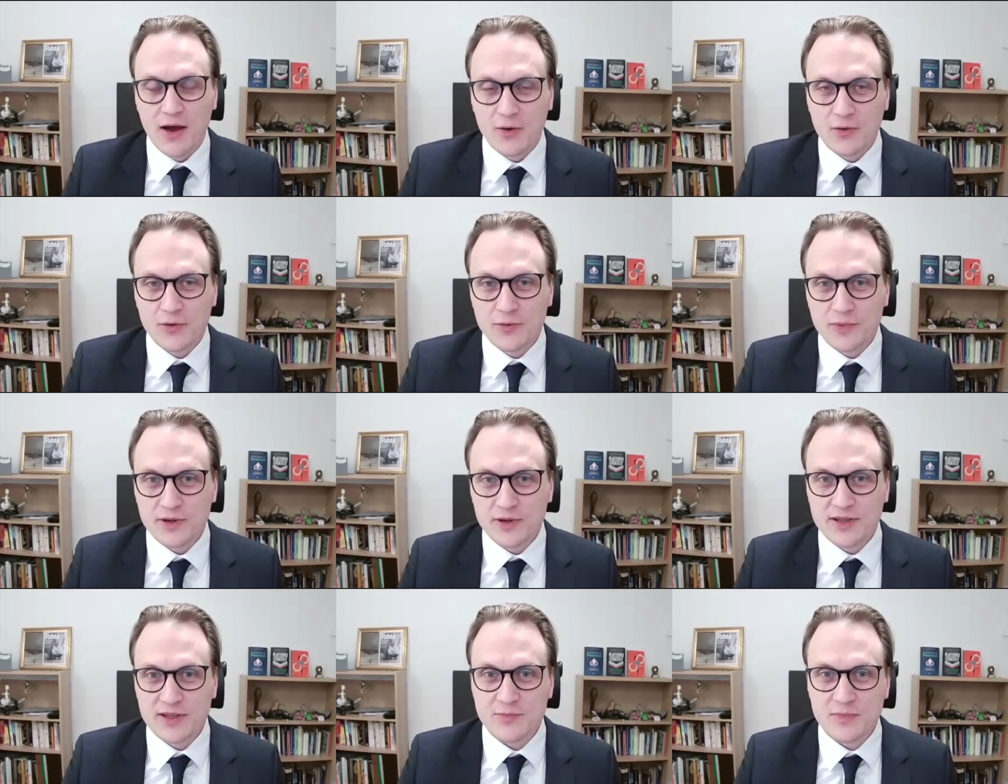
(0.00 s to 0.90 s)
how
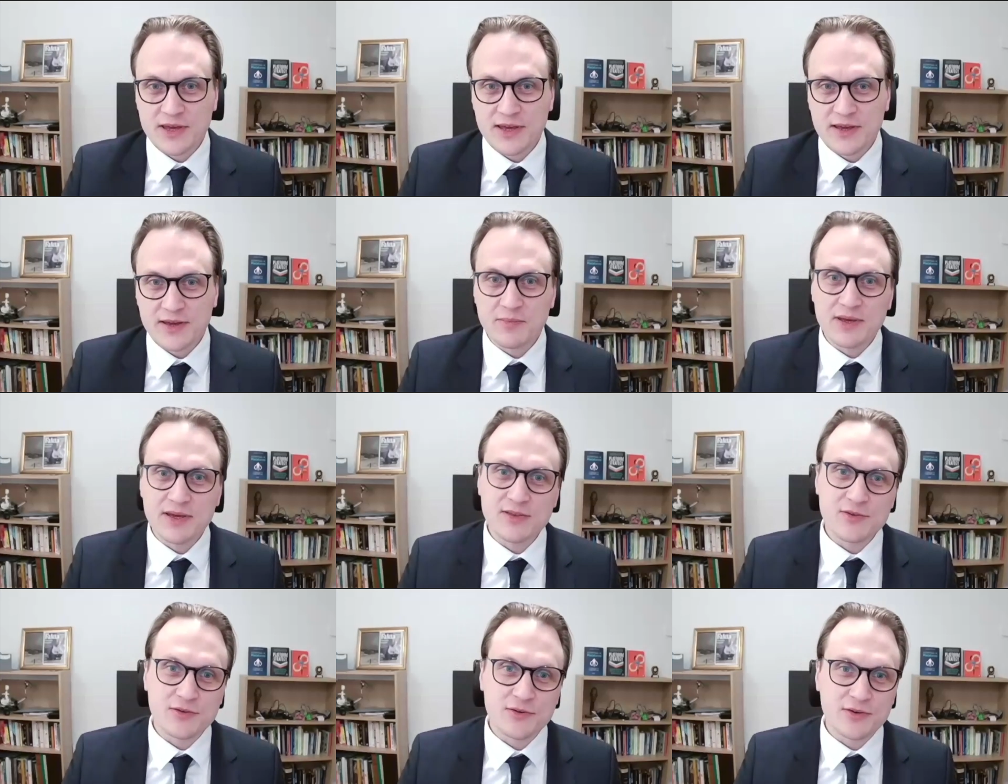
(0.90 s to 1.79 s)
companies make
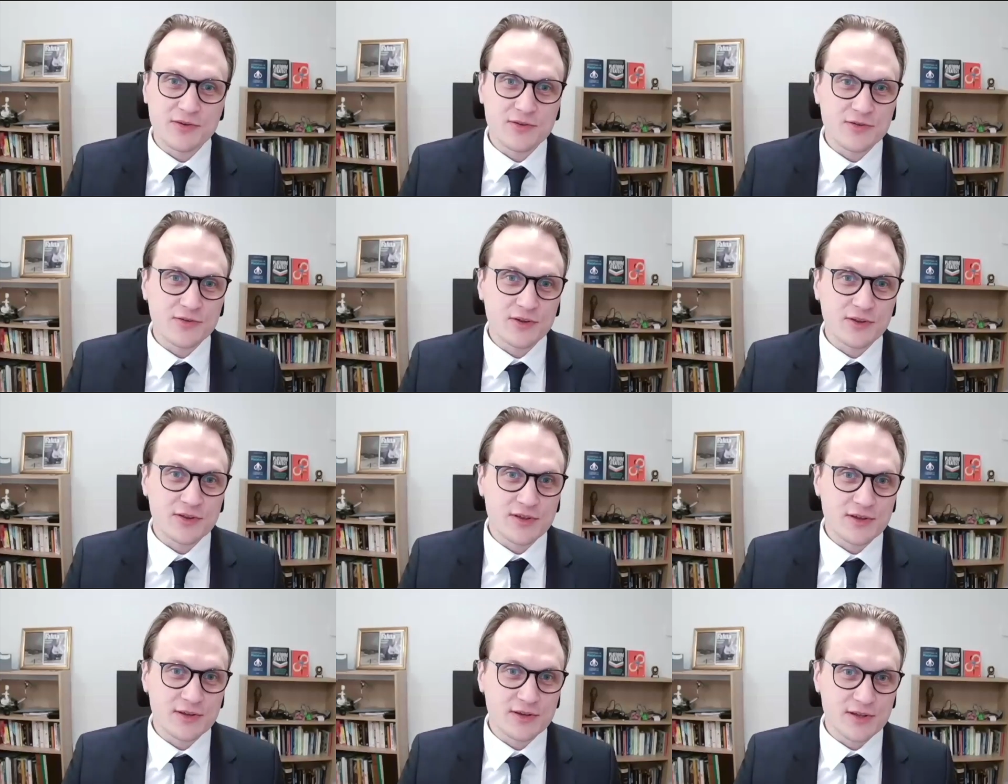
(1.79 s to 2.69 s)
major
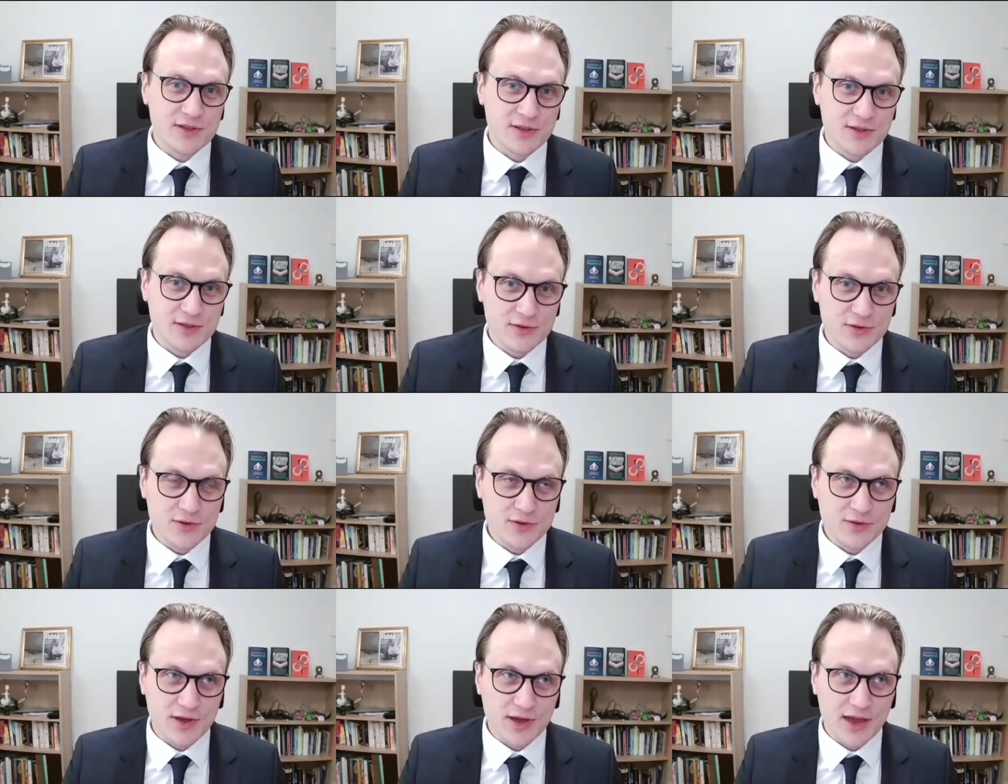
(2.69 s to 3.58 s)
strategic
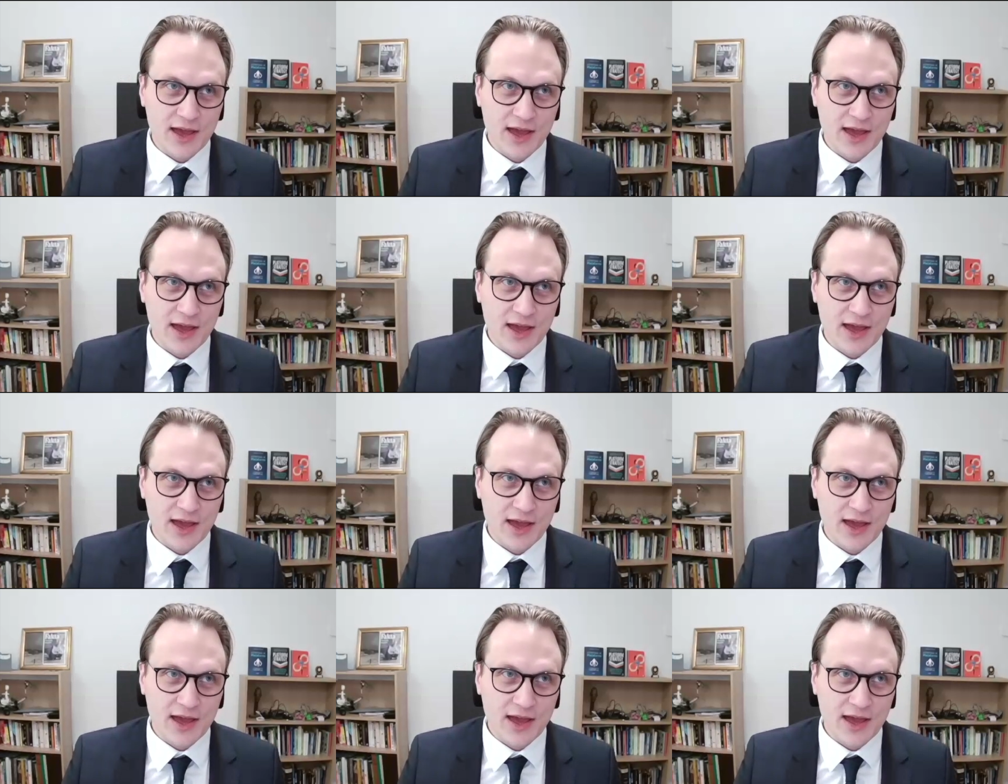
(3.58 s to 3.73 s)
decisions,